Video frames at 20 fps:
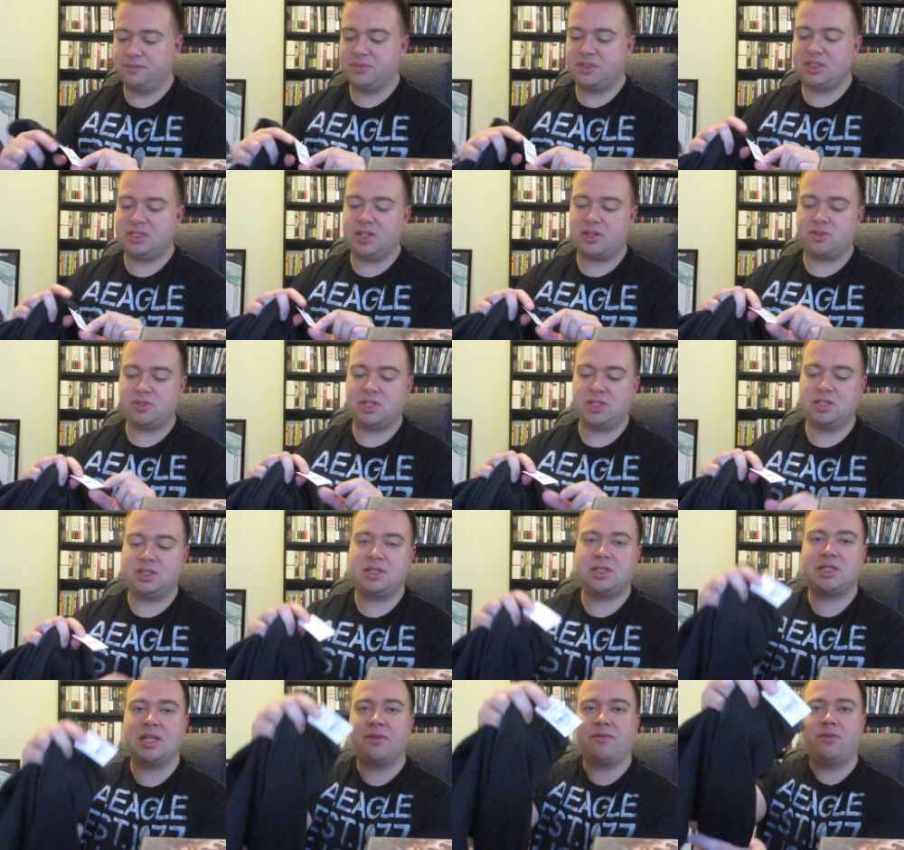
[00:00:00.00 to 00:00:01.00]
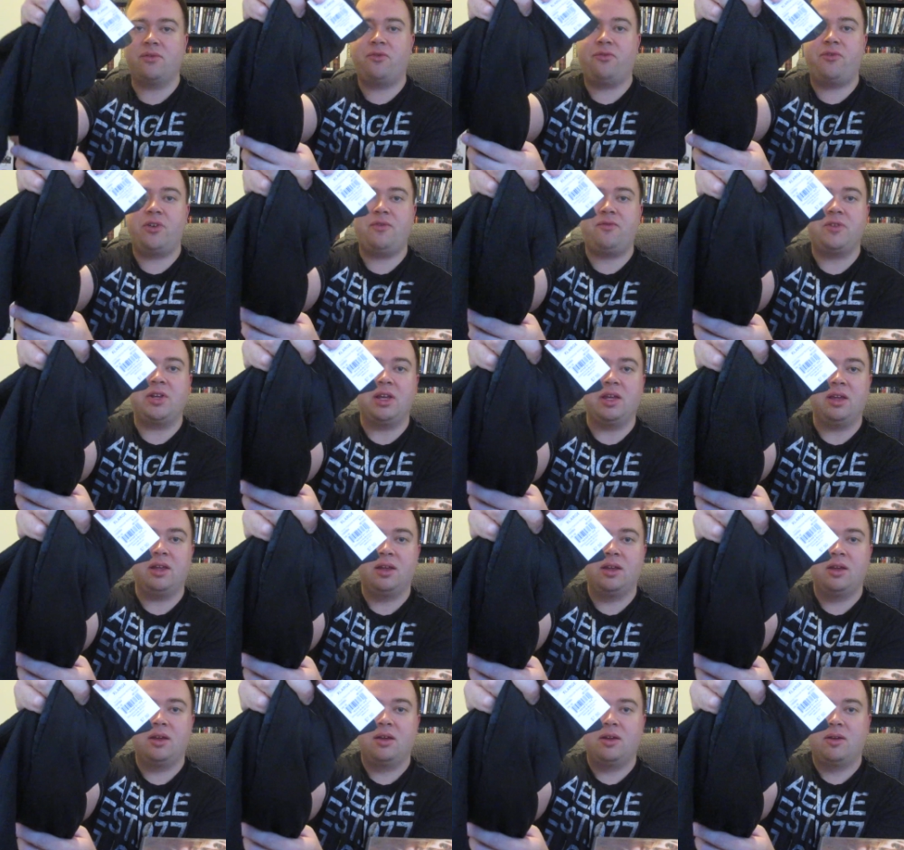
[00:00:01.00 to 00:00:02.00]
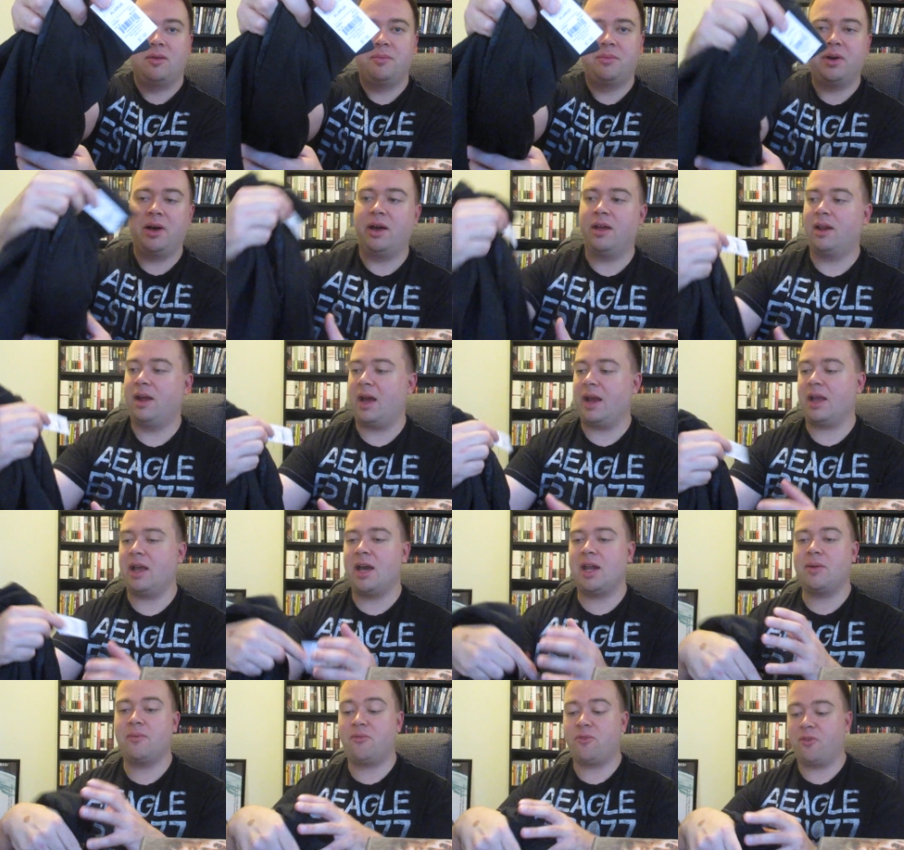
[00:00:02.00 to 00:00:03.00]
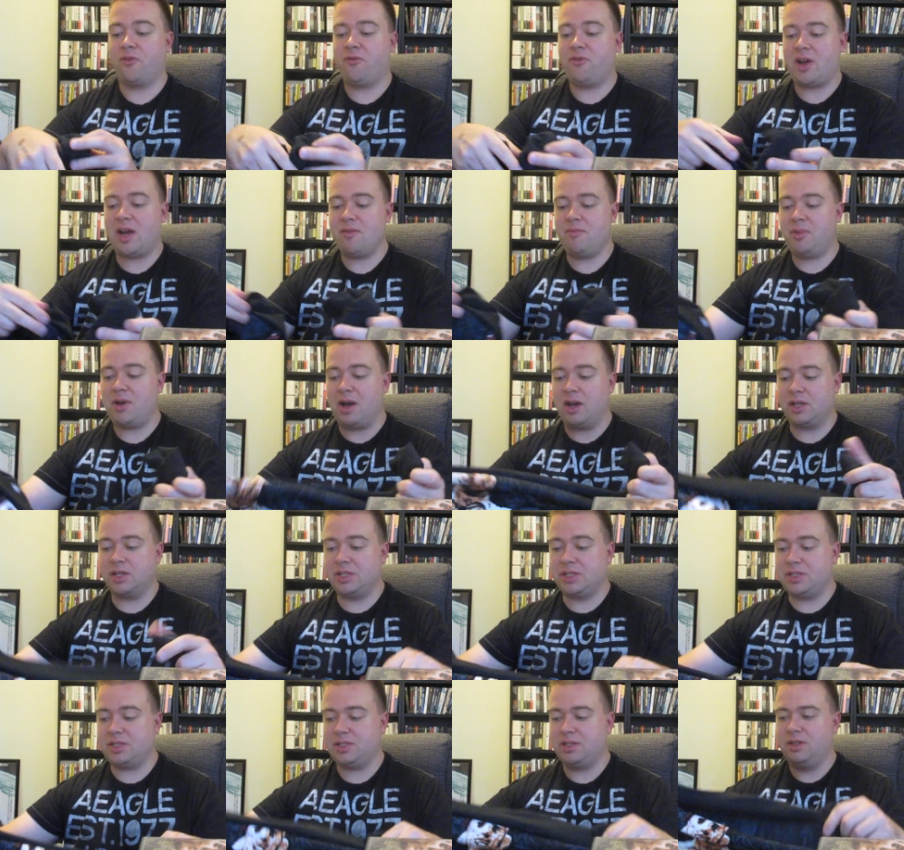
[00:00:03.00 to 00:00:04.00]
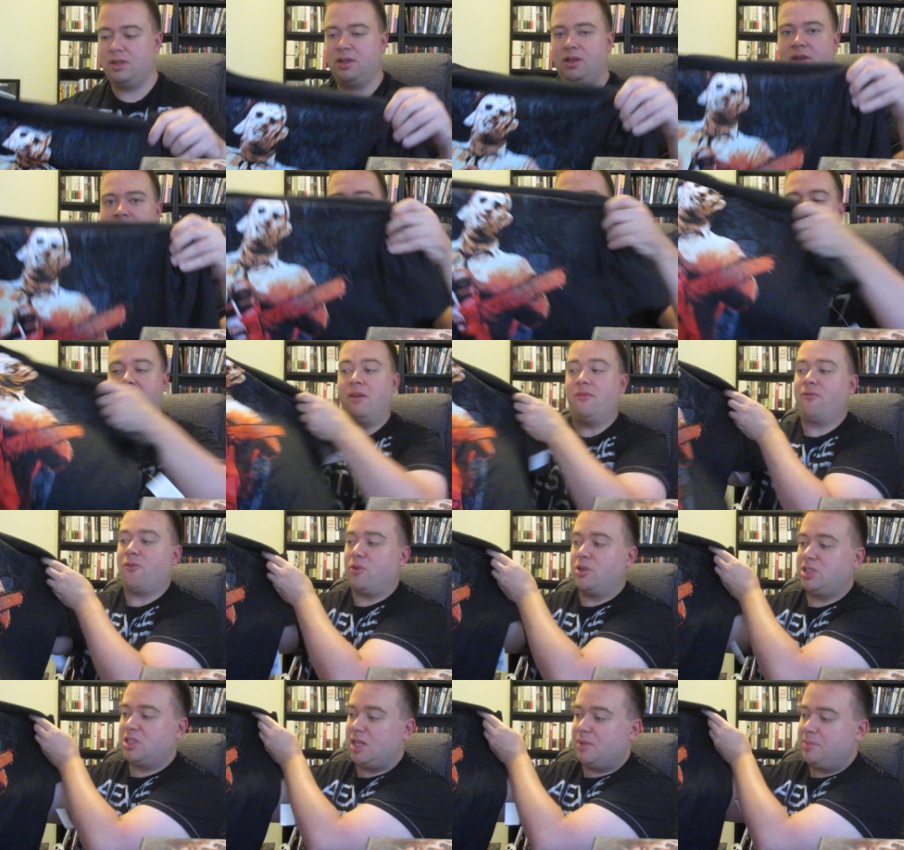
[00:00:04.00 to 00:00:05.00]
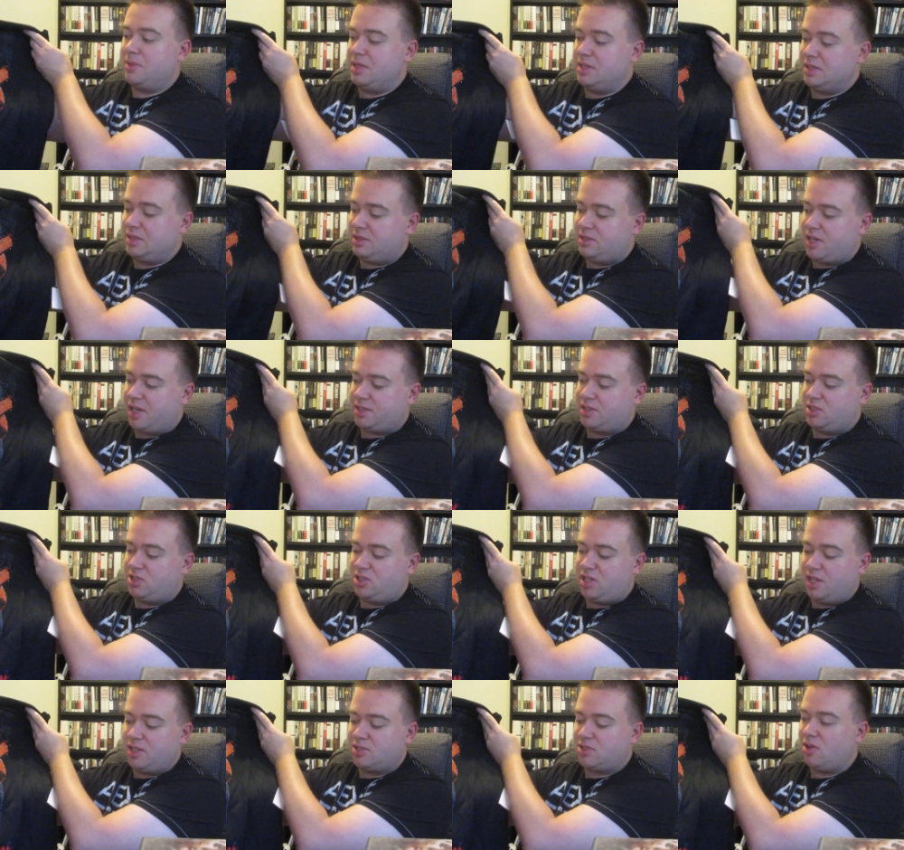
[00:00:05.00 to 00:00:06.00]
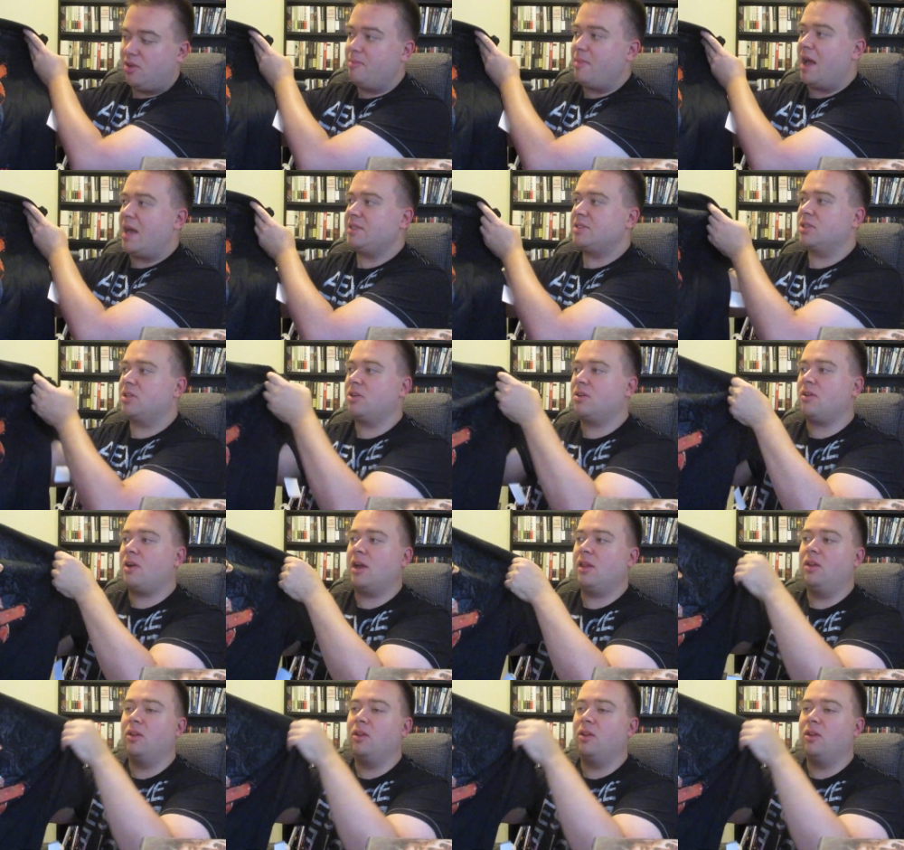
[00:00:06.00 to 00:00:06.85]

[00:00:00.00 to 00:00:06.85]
sticker says seven fifty, but I got them for five bucks. And first up is Texas Chainsaw Massacre. I